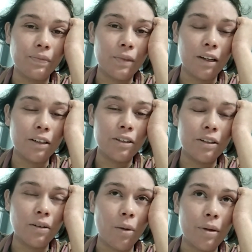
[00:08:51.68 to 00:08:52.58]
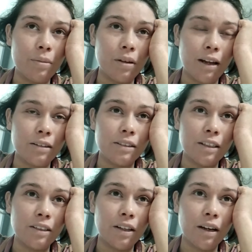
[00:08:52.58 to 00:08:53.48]
I know there are people out
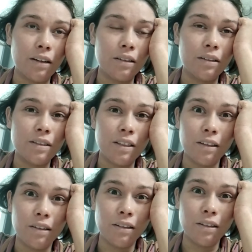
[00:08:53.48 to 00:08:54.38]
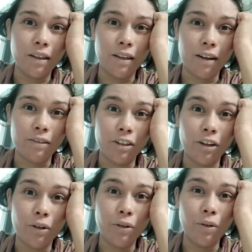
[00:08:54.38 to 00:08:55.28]
there that said they have a
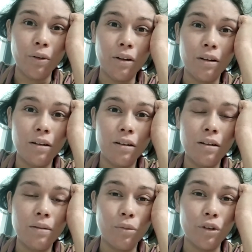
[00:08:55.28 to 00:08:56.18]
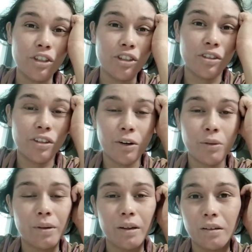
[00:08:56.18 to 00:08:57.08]
no moisture
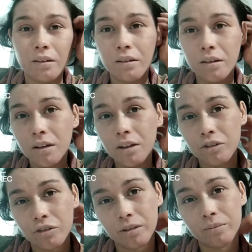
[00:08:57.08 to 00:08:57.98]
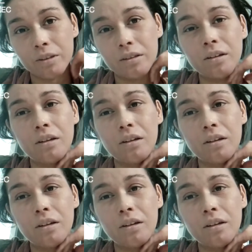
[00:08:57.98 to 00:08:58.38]
therapy treatment.